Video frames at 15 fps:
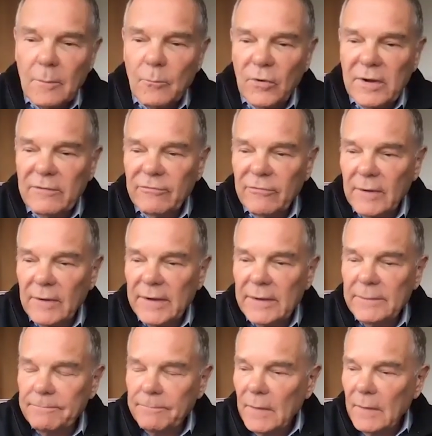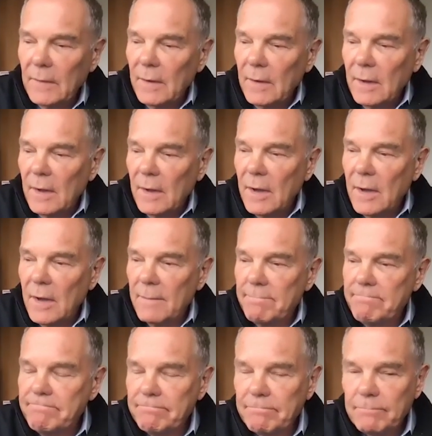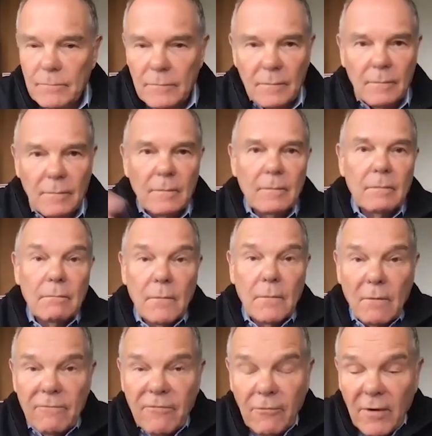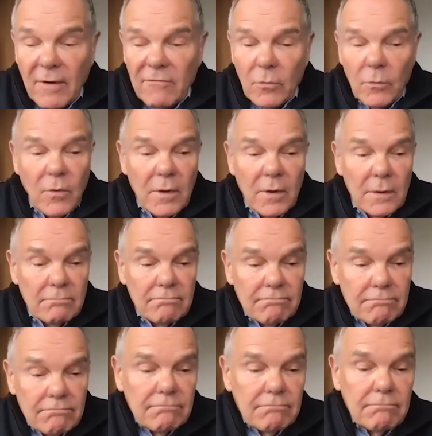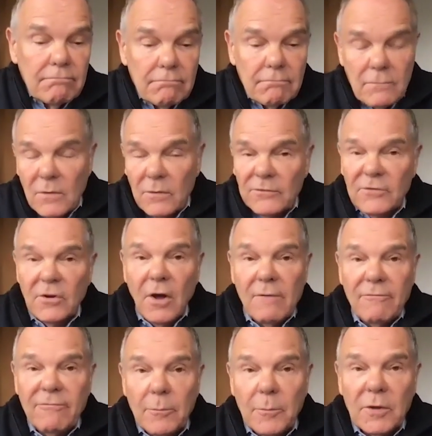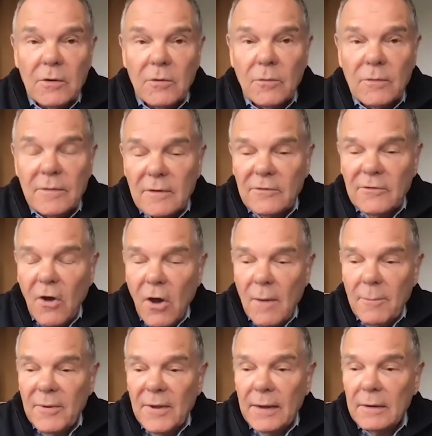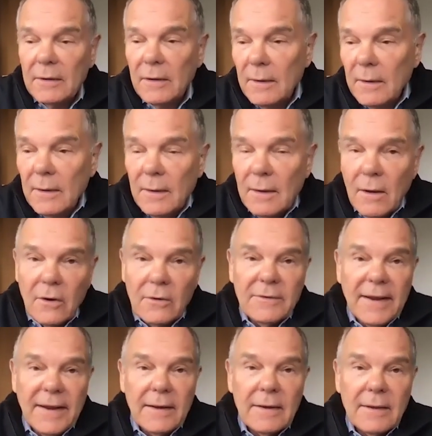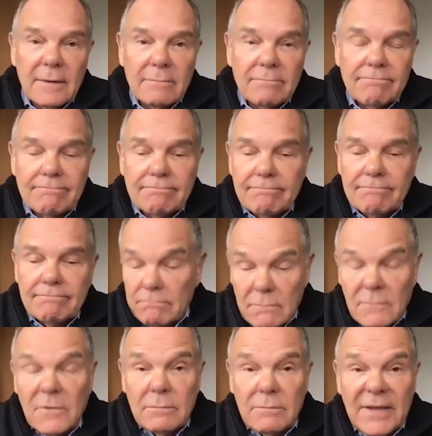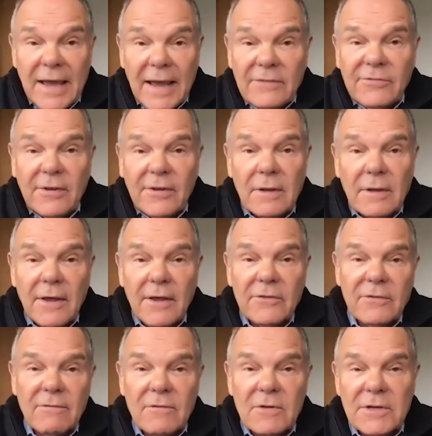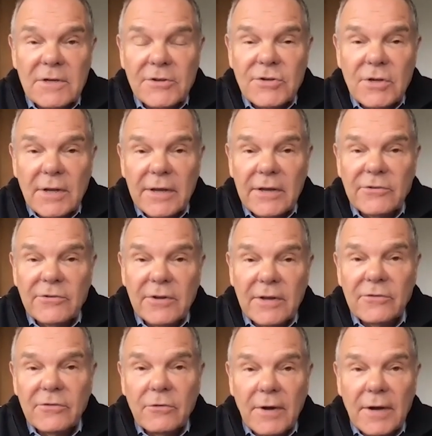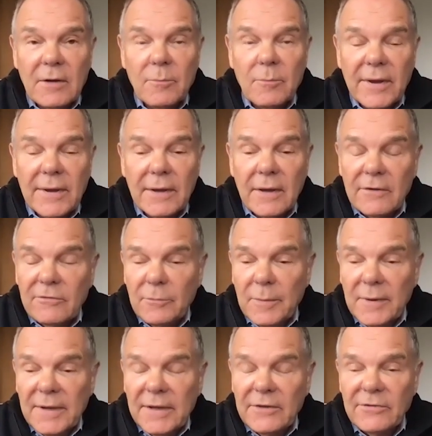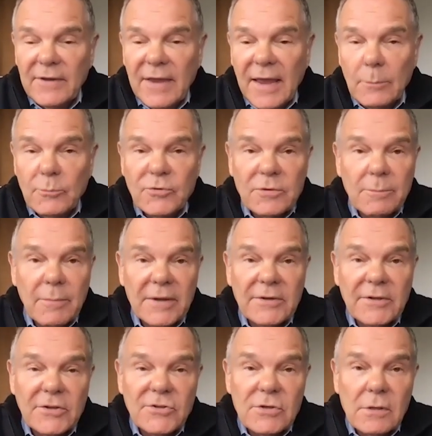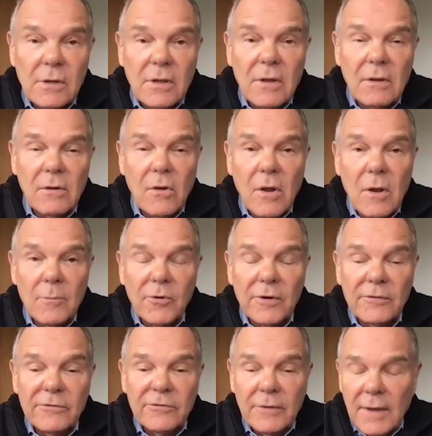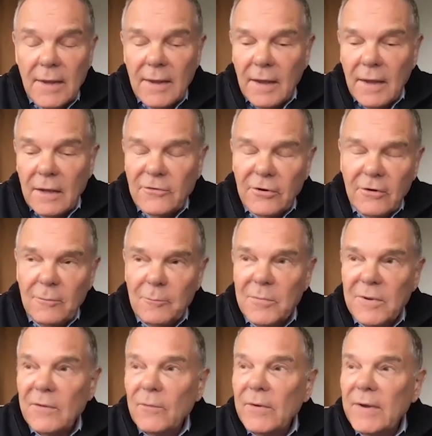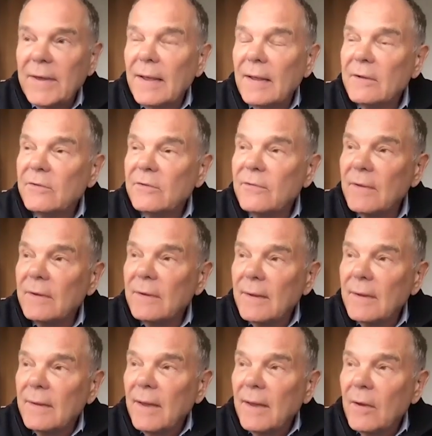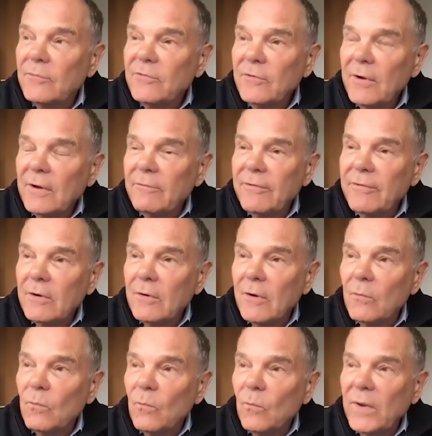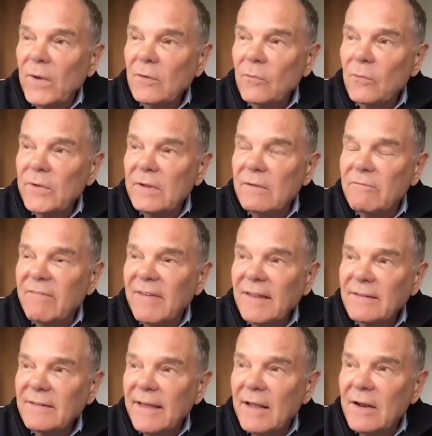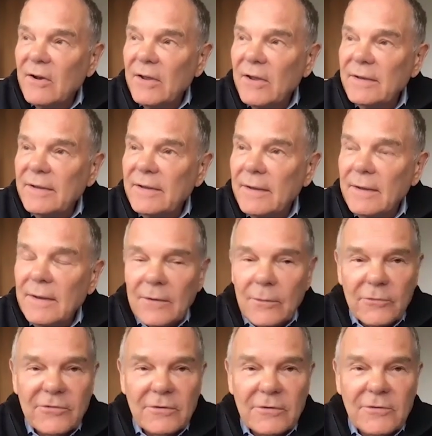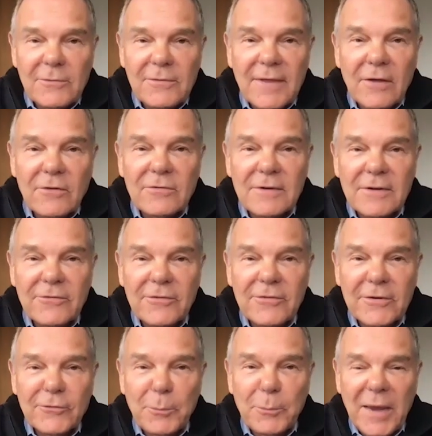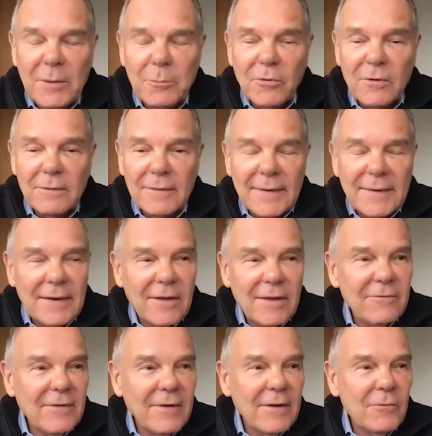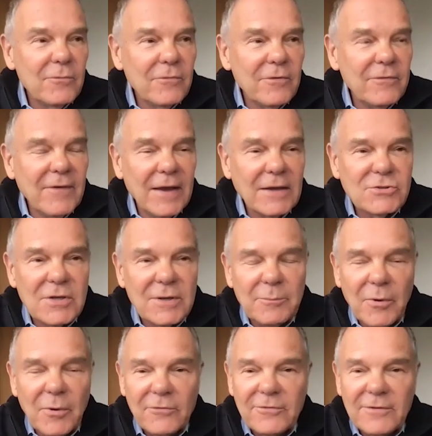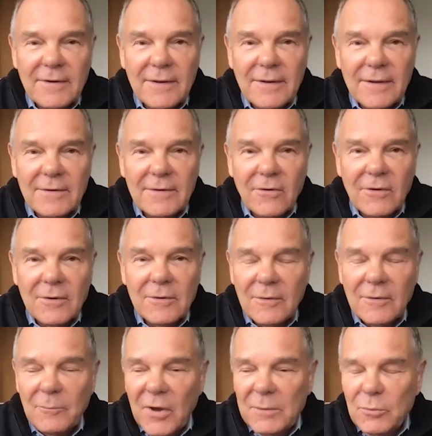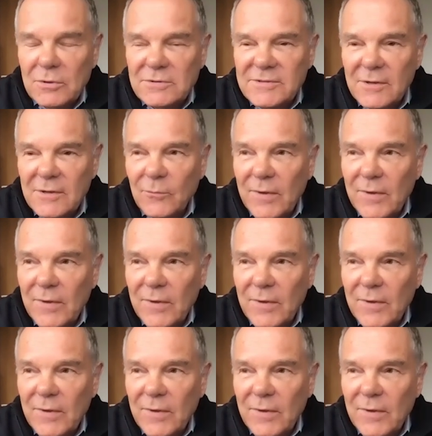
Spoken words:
briefly, for everyone who's not familiar with the topic, our data, the asset class of the digital age, gets created by us, but it gets captured by digital conglomerates. A term, by the way, Alex, that I was trying to figure out, when did we invent that idea? It was a 2006 paper. We've actually posted it on my personal